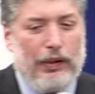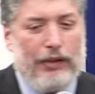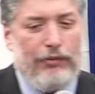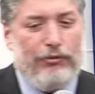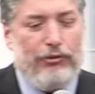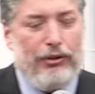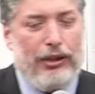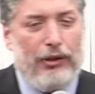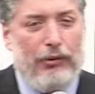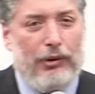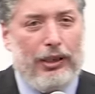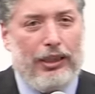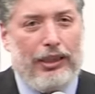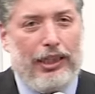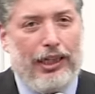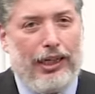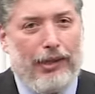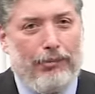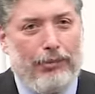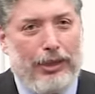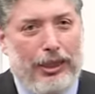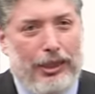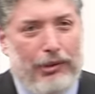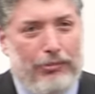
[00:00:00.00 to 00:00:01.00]
if we were
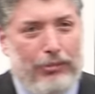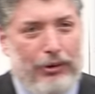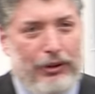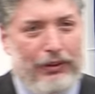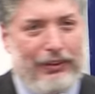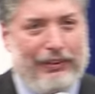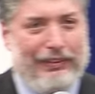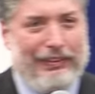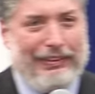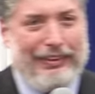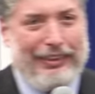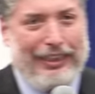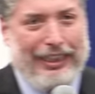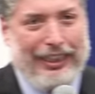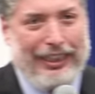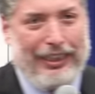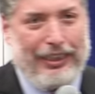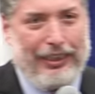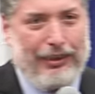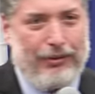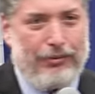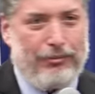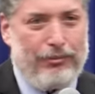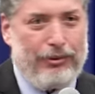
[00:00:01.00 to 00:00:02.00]
coming up with a
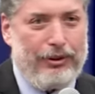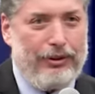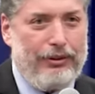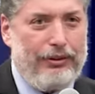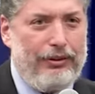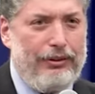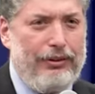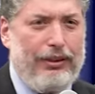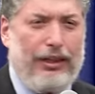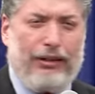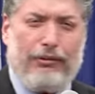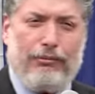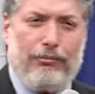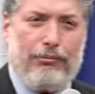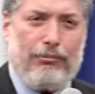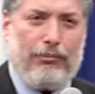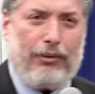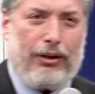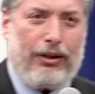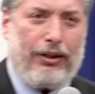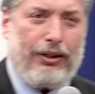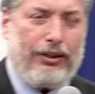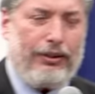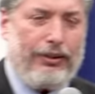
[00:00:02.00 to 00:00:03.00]
name that
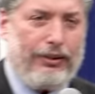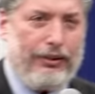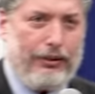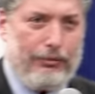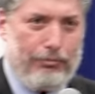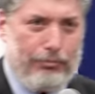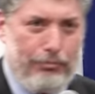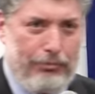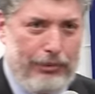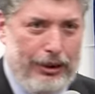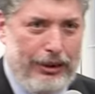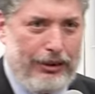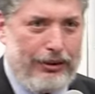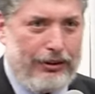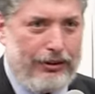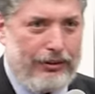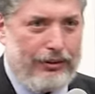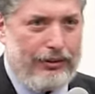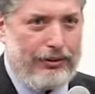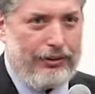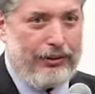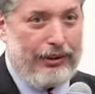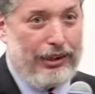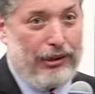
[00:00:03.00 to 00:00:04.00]
marked the
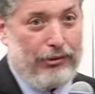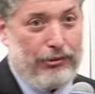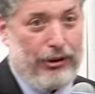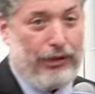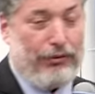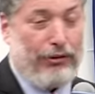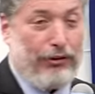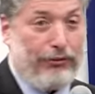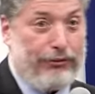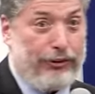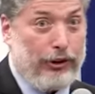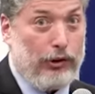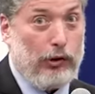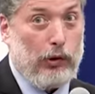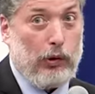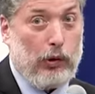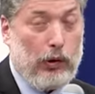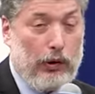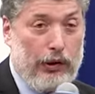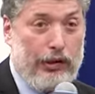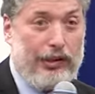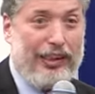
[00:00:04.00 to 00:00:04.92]
meal that we fulfill, all